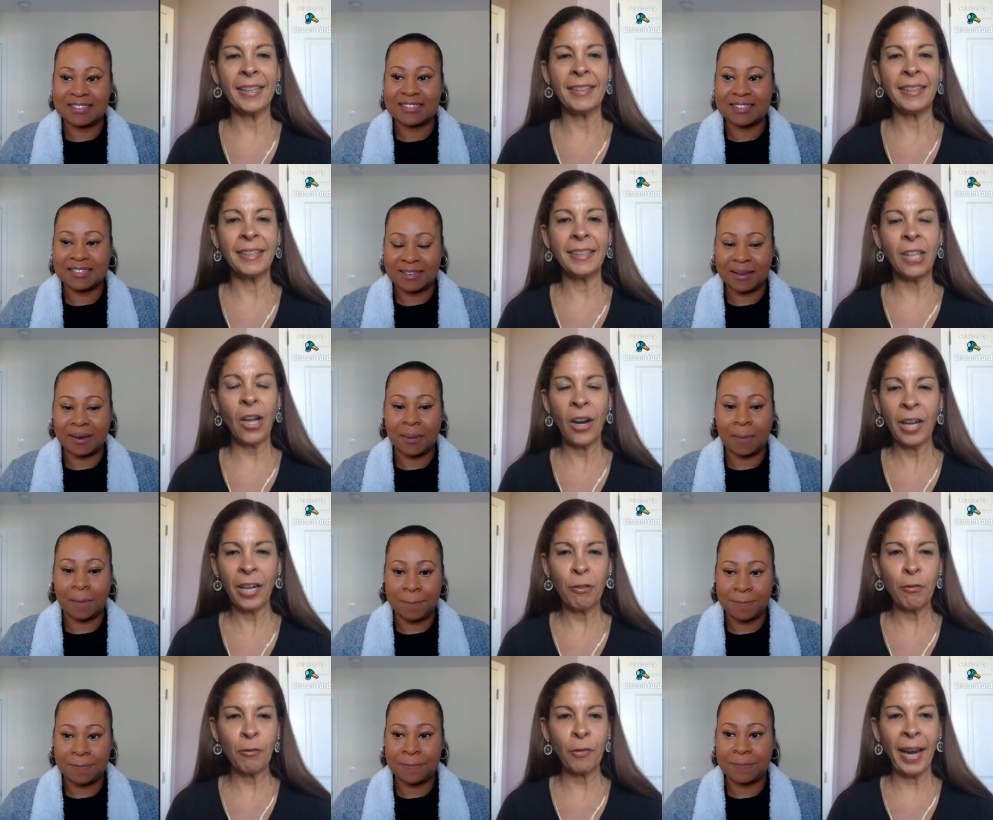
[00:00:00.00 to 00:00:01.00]
Speaker 1: and
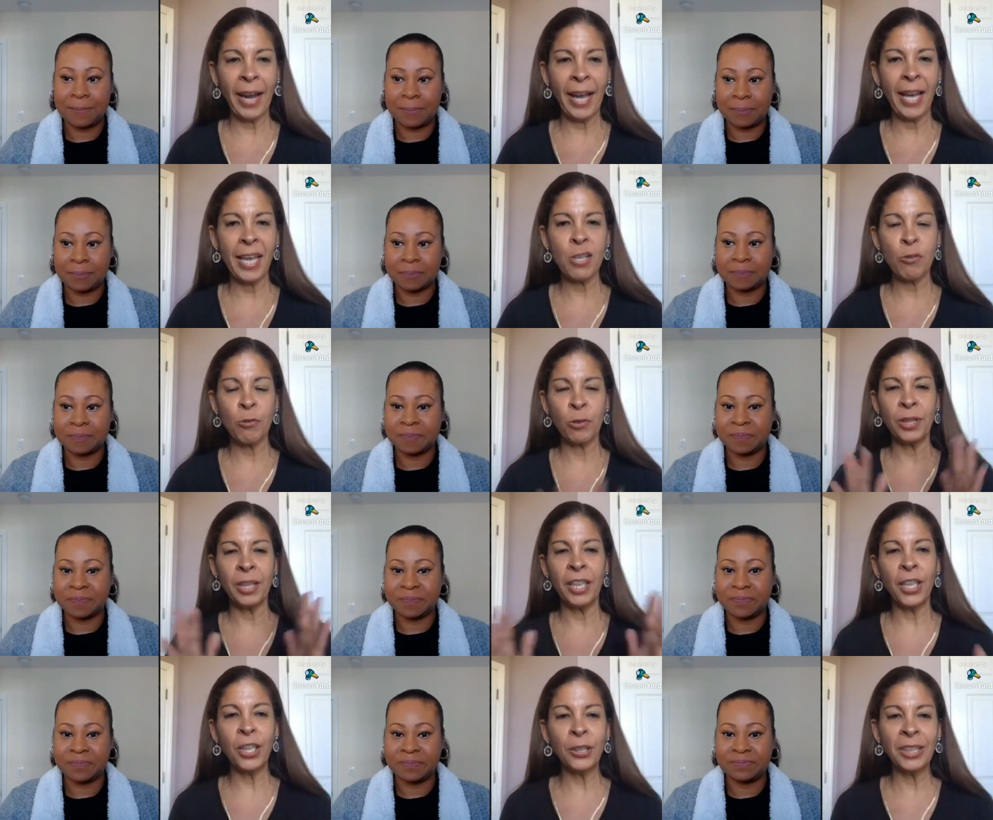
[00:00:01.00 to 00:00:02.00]
starting fresh for the
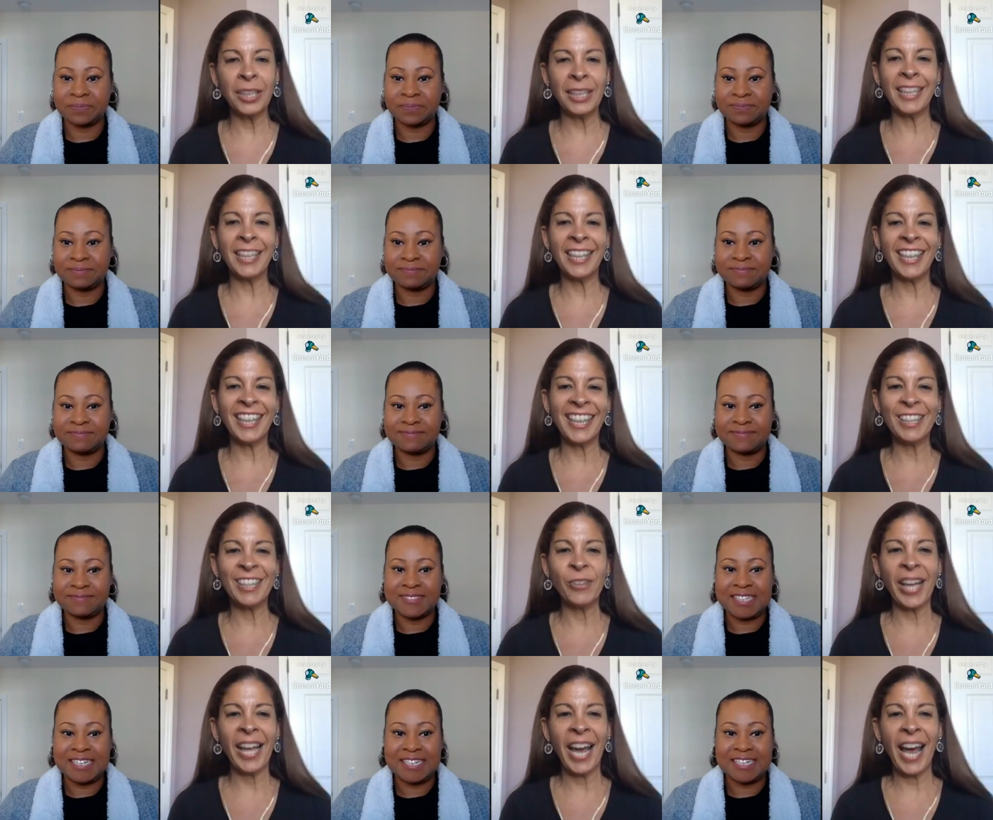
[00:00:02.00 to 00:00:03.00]
new year.
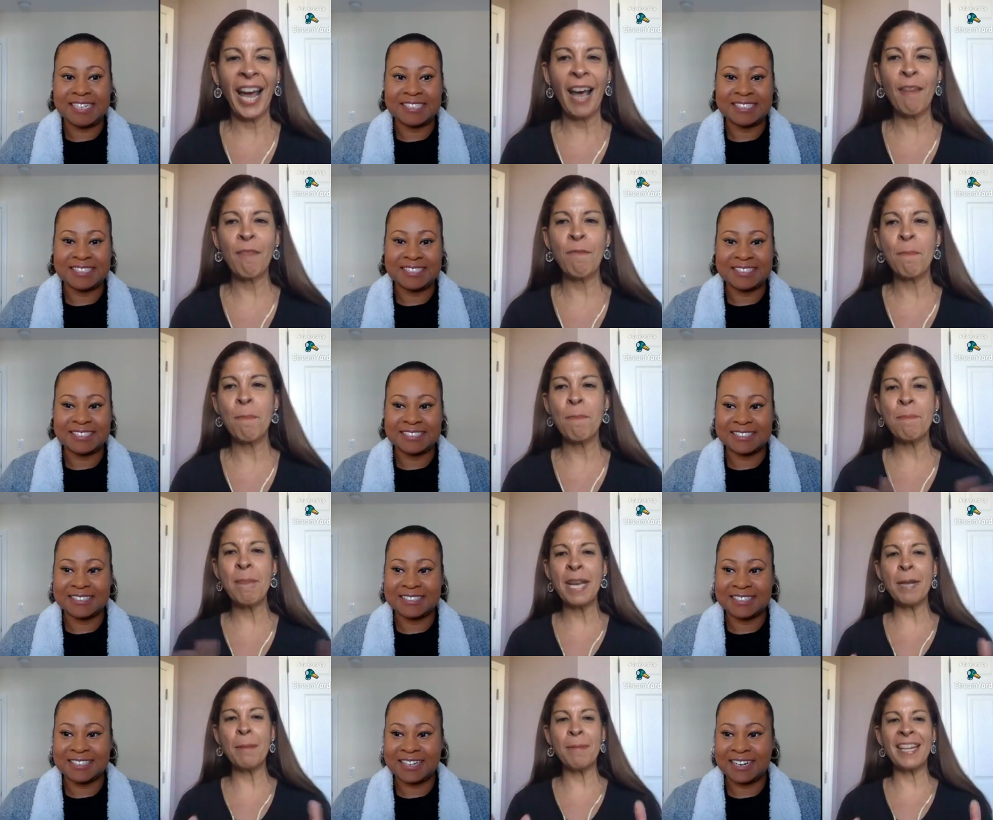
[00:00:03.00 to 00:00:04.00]
We have
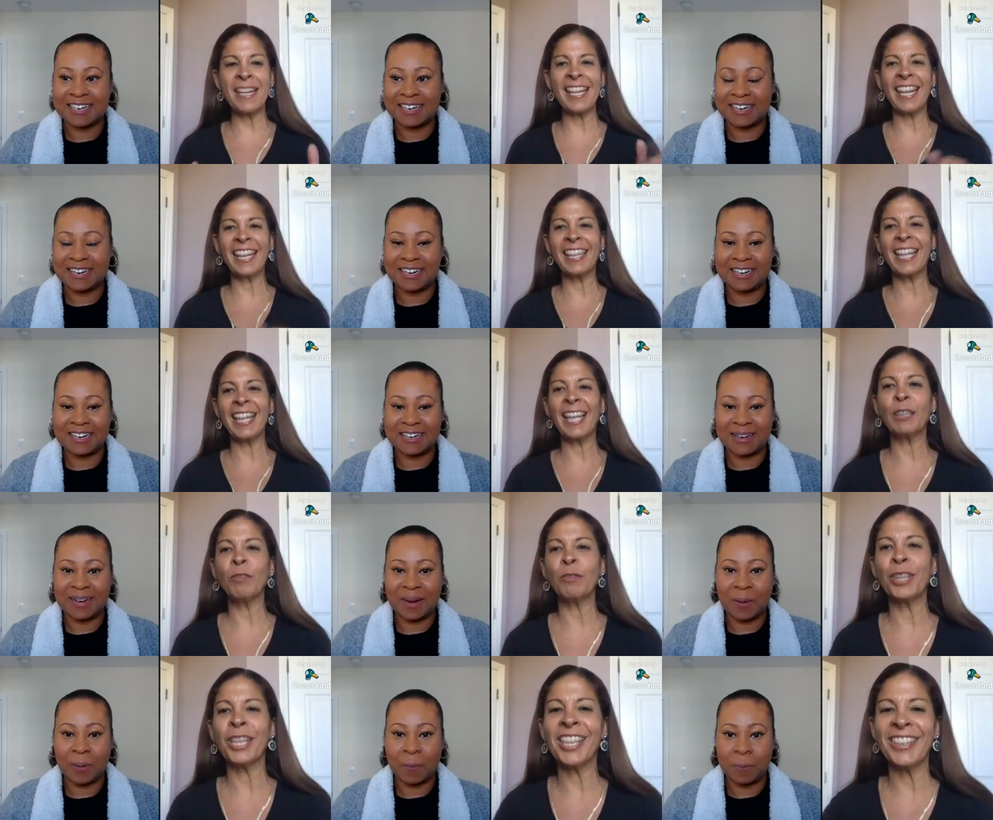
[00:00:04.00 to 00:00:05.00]
many, many ideas
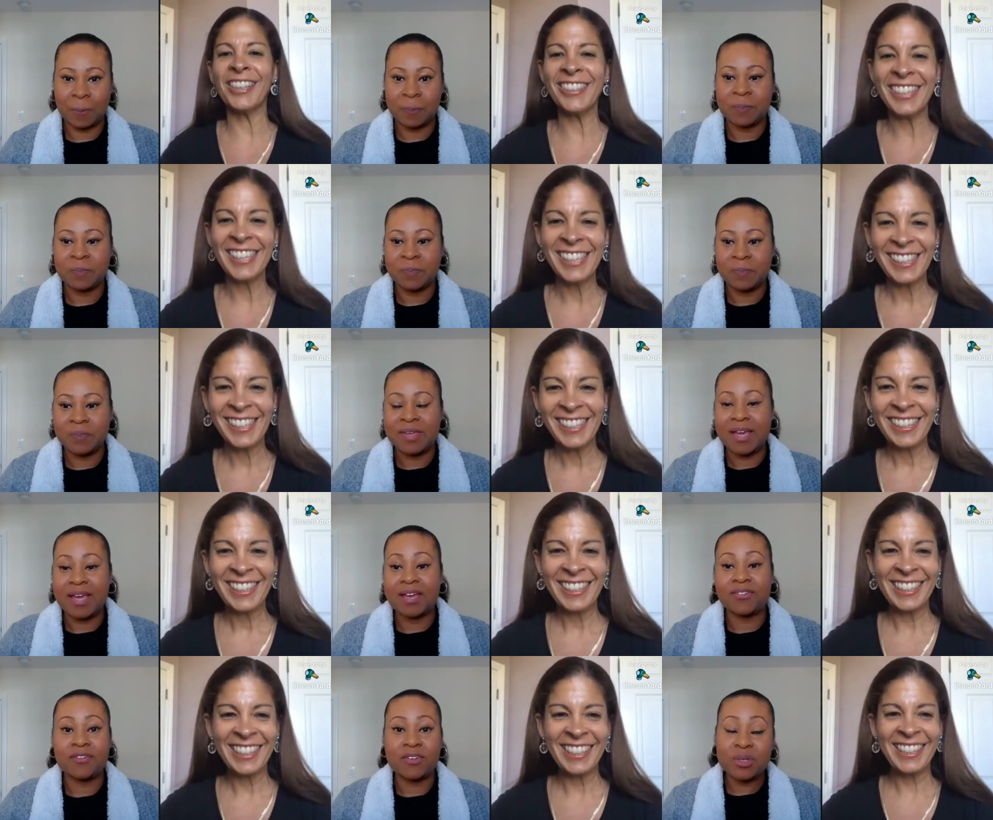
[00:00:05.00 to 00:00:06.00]
for you.
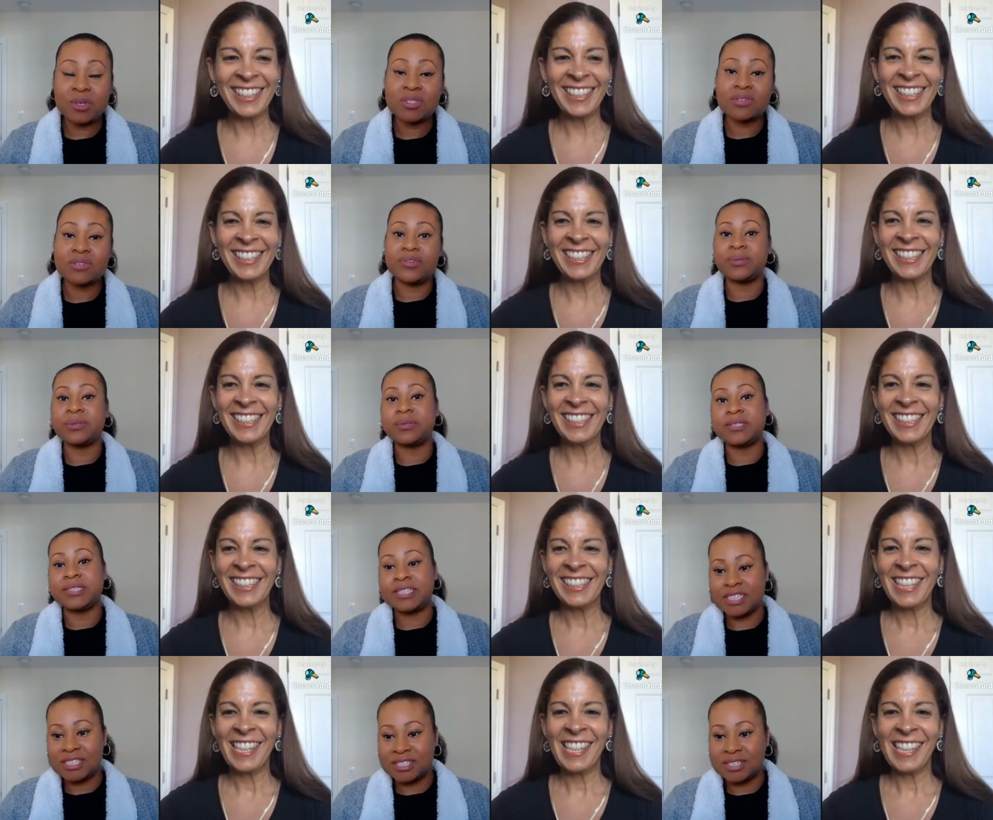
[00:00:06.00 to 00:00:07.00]
Speaker 2: And for those of you who
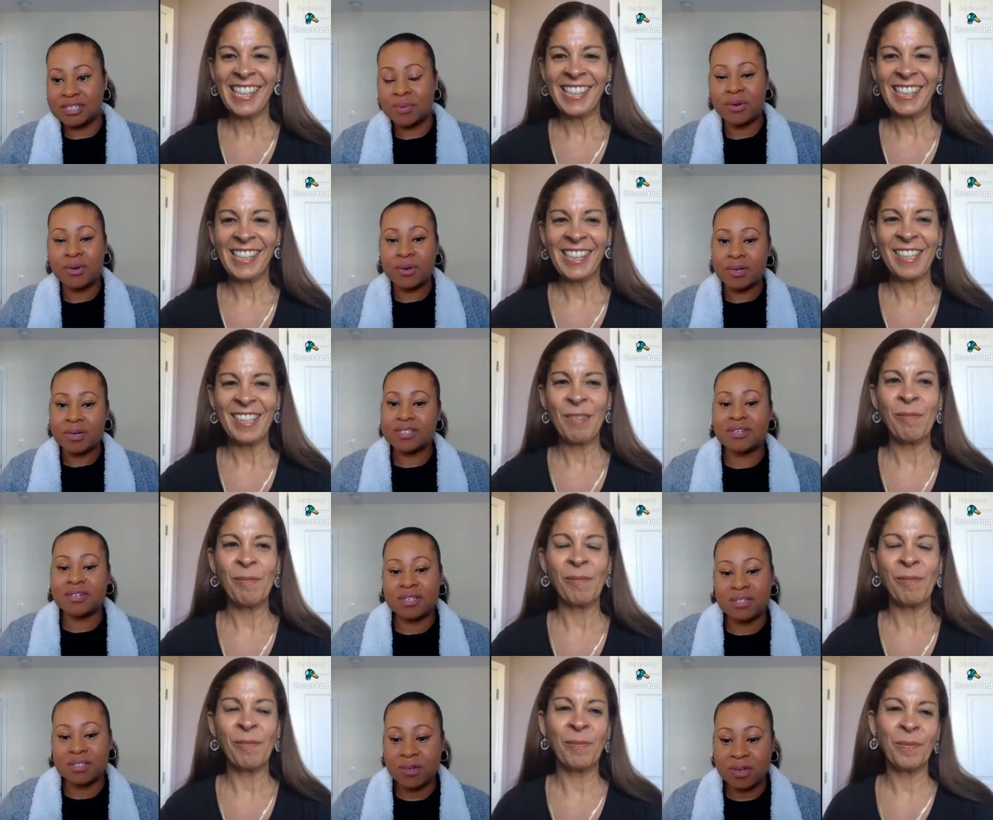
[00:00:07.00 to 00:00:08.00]
are digital, we're also
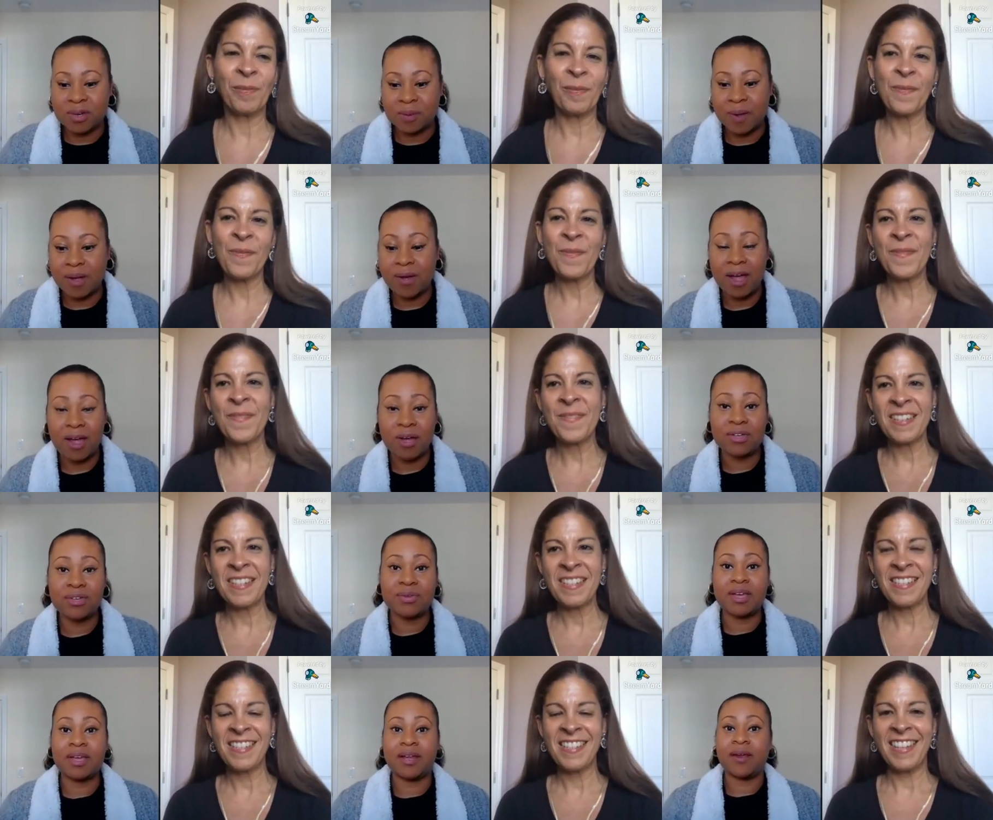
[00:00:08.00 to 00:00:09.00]
going to talk about how
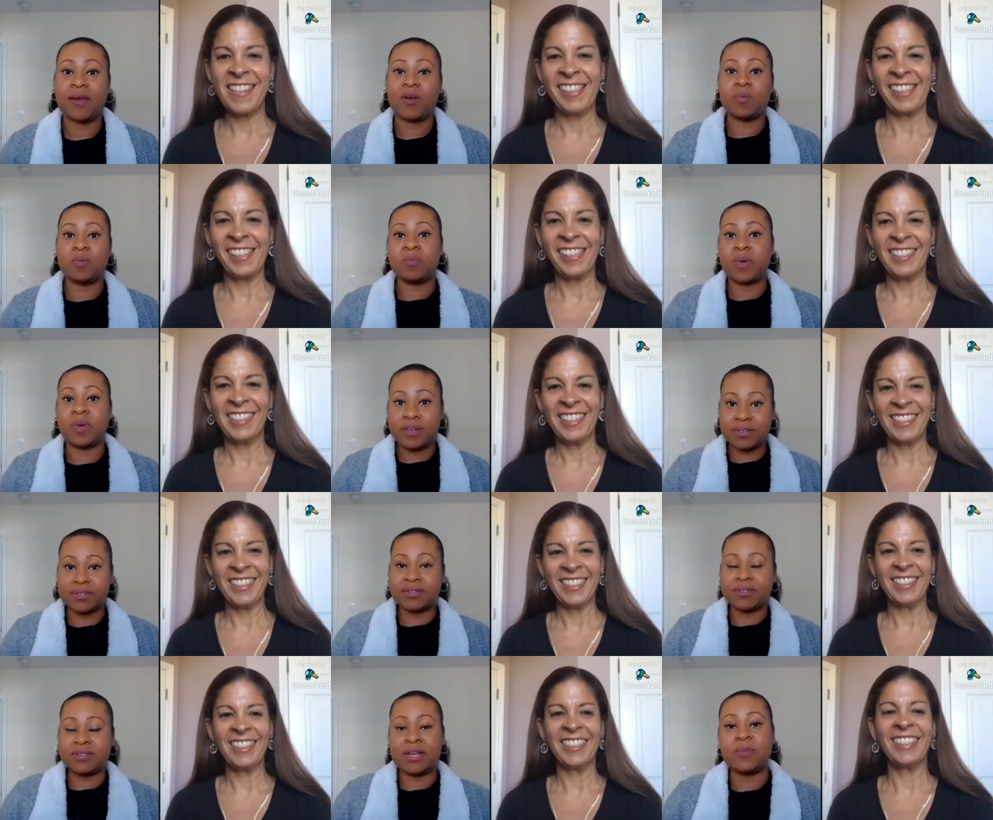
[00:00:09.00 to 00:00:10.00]
you can help
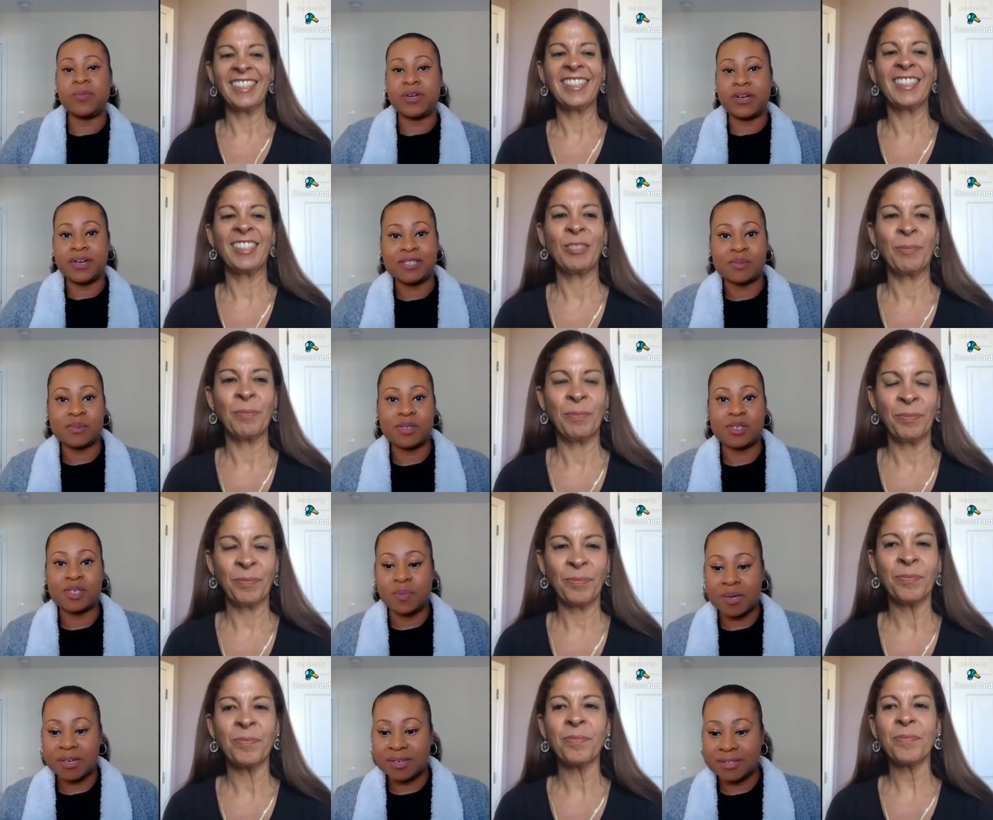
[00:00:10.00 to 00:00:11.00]
your
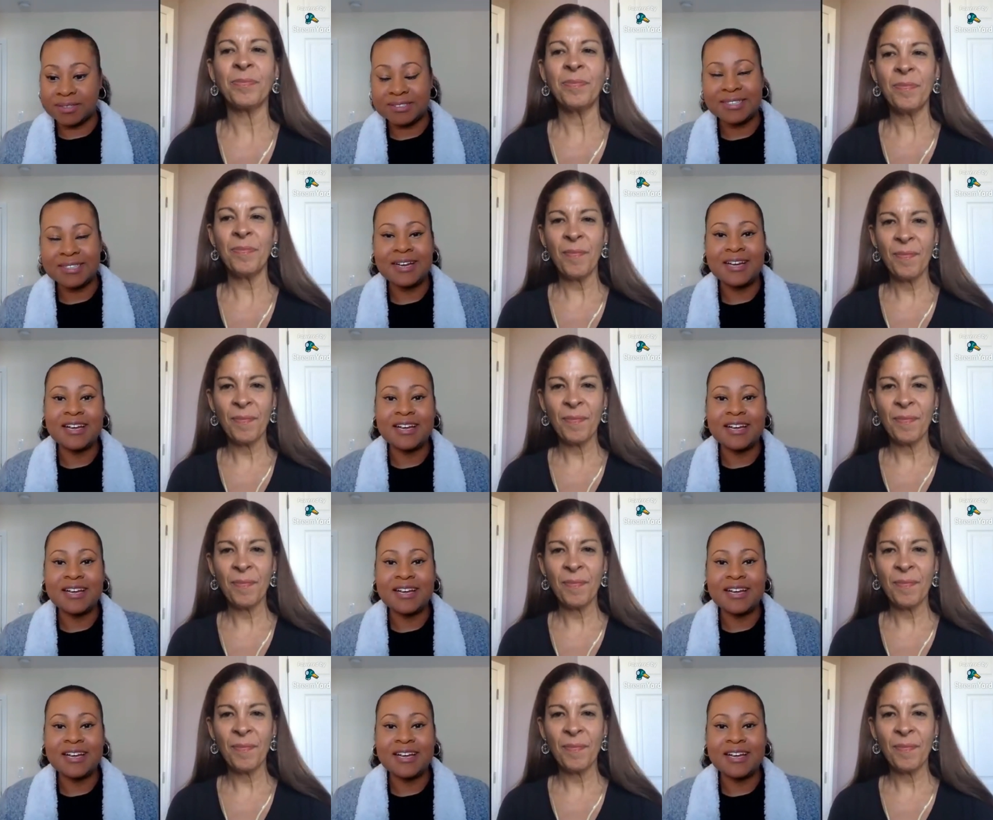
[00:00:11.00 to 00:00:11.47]
customers bundle